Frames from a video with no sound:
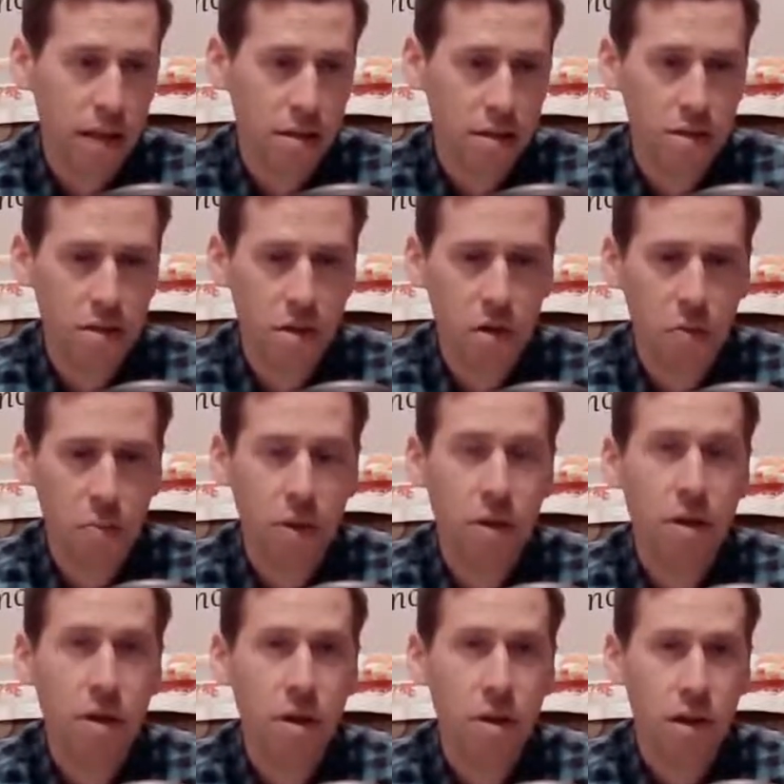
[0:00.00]
that's the
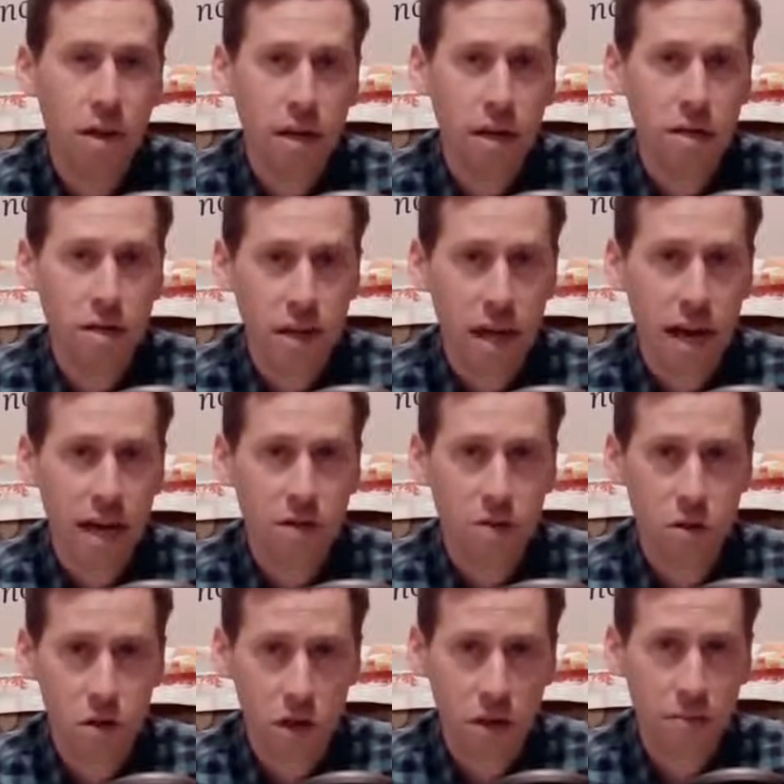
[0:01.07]
stone, but is the
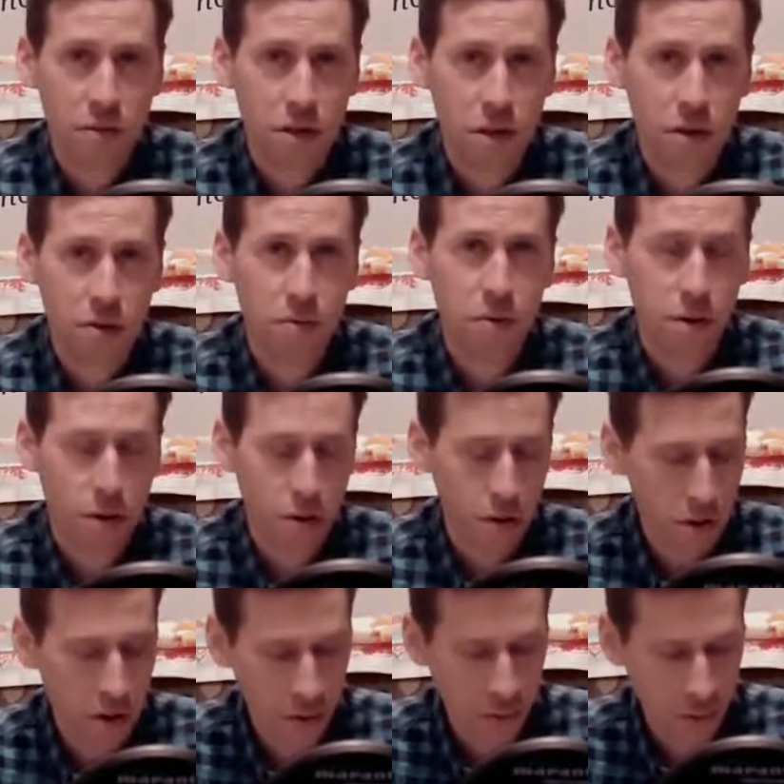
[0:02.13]
actual gemstone
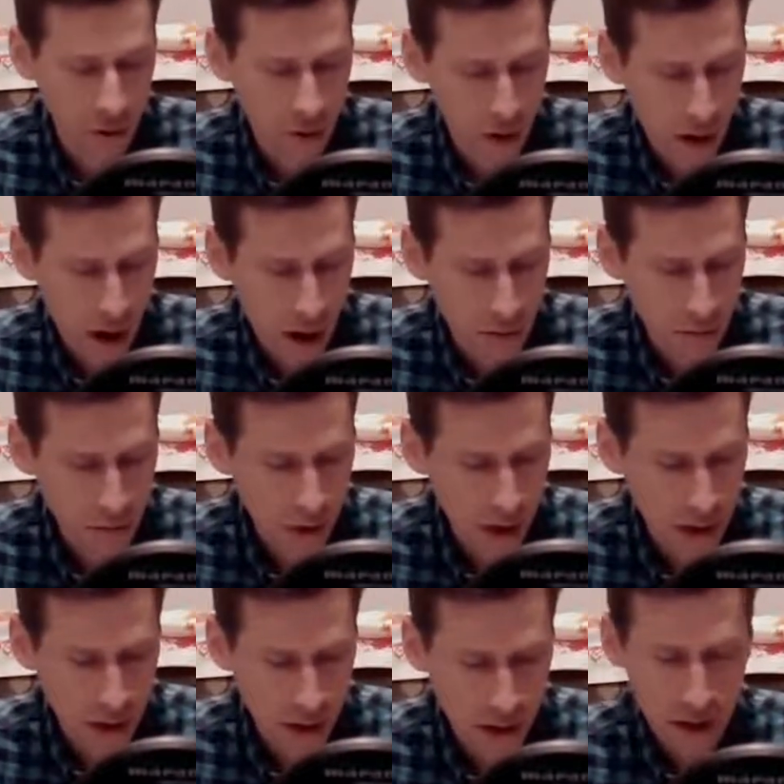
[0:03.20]
that we're
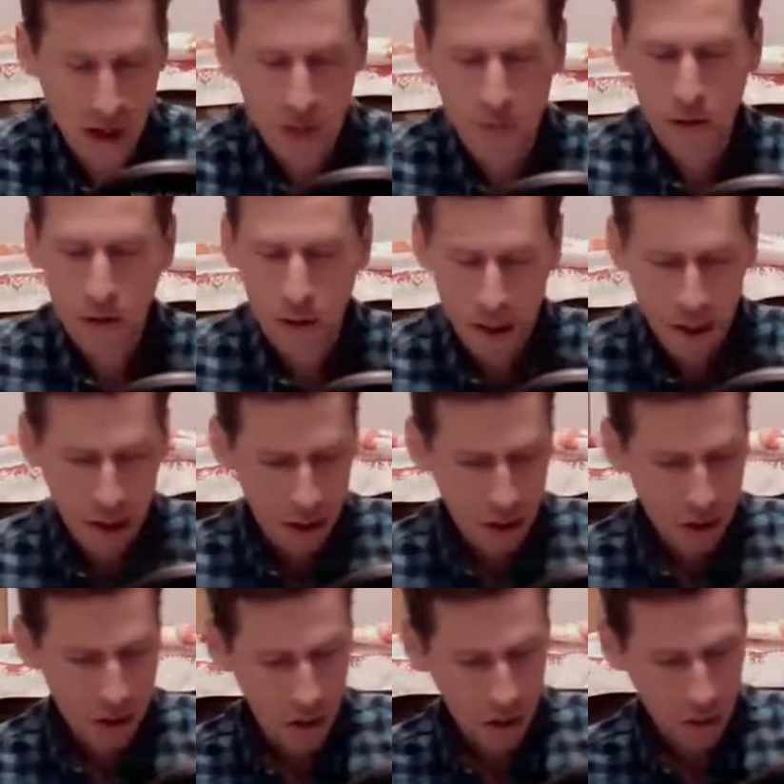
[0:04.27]
trying to uncover.
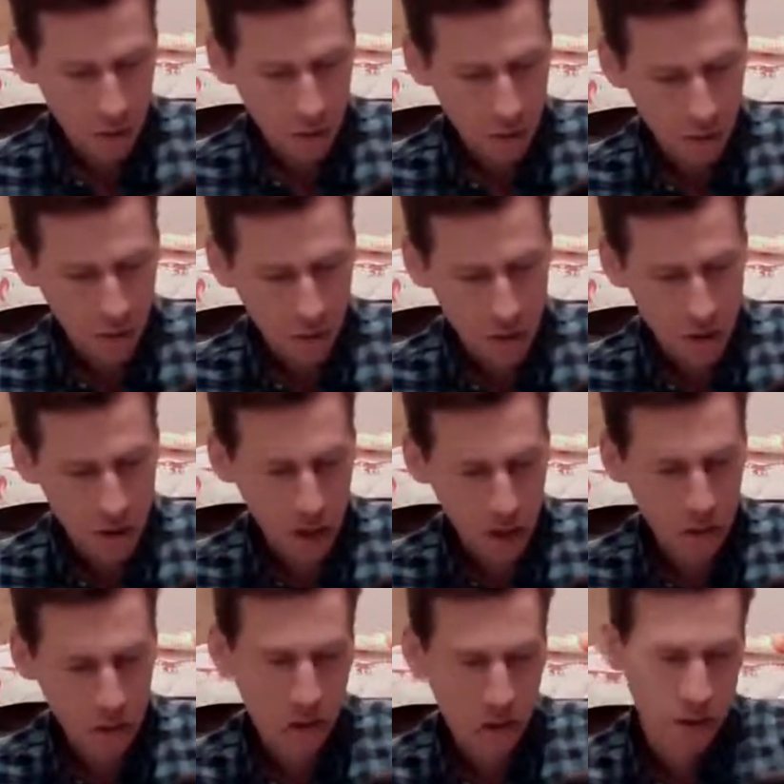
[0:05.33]
So the
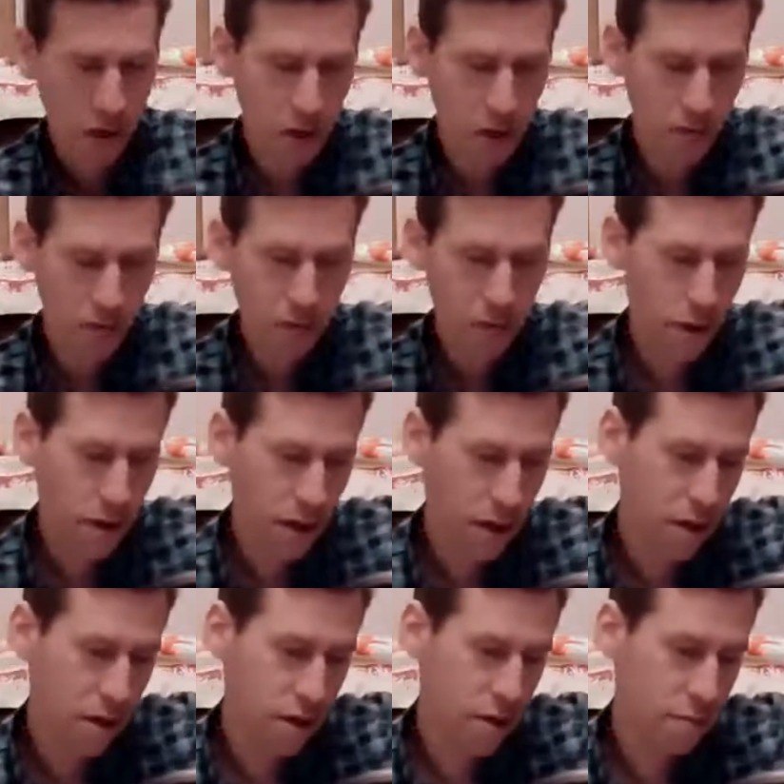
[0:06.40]
stone itself
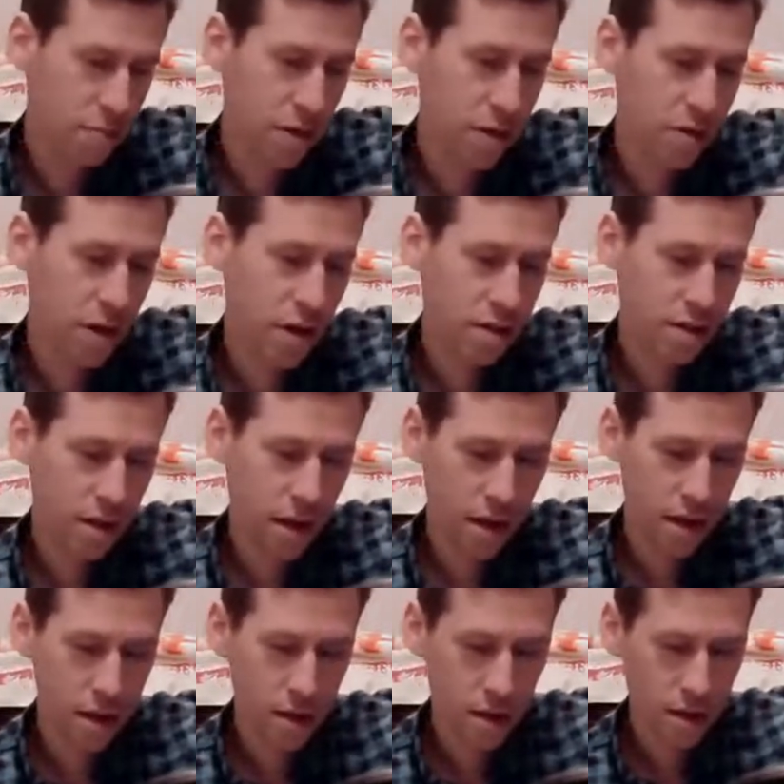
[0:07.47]
has been
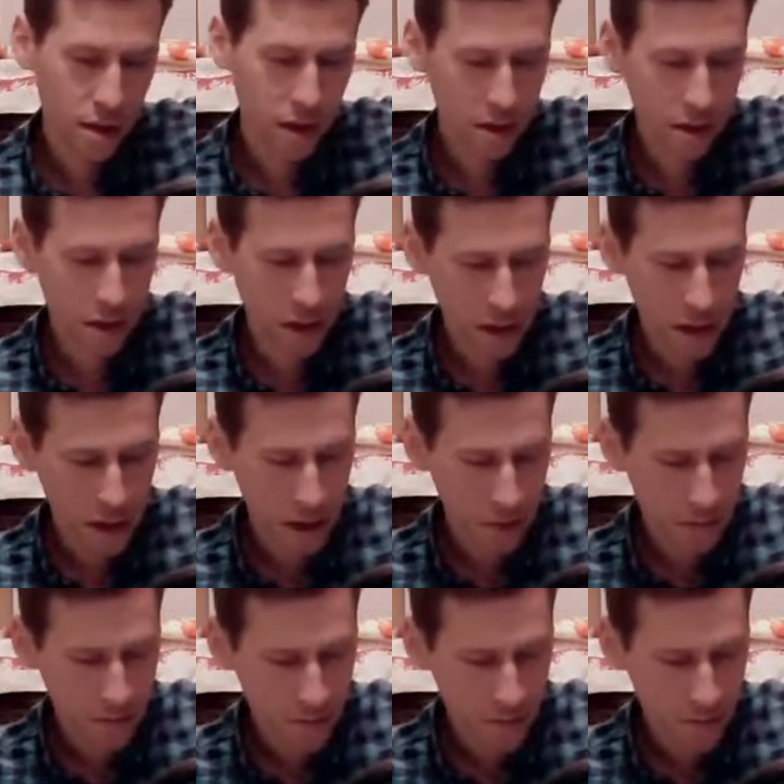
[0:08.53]
translated. It's the